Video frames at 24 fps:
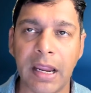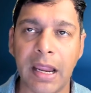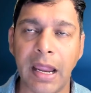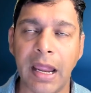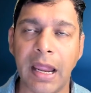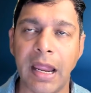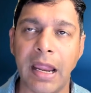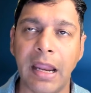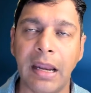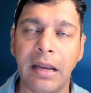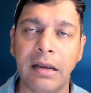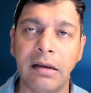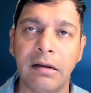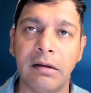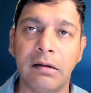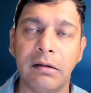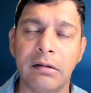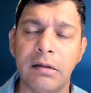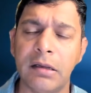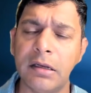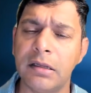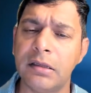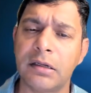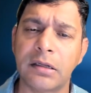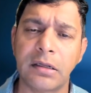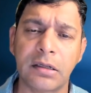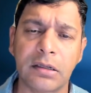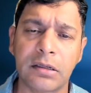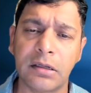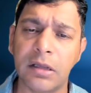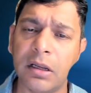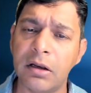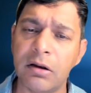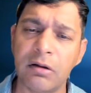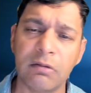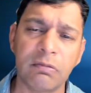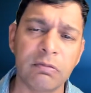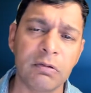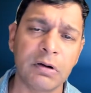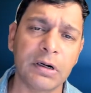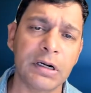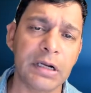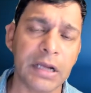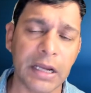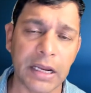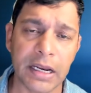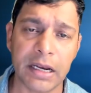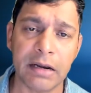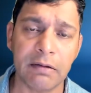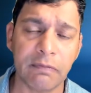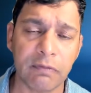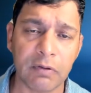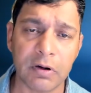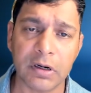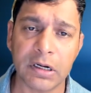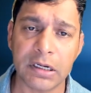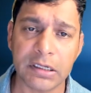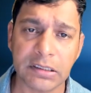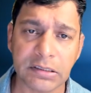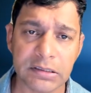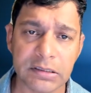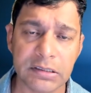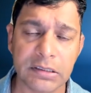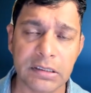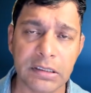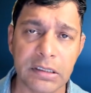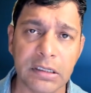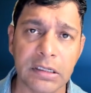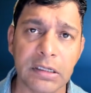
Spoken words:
and there is a ton of work ahead for us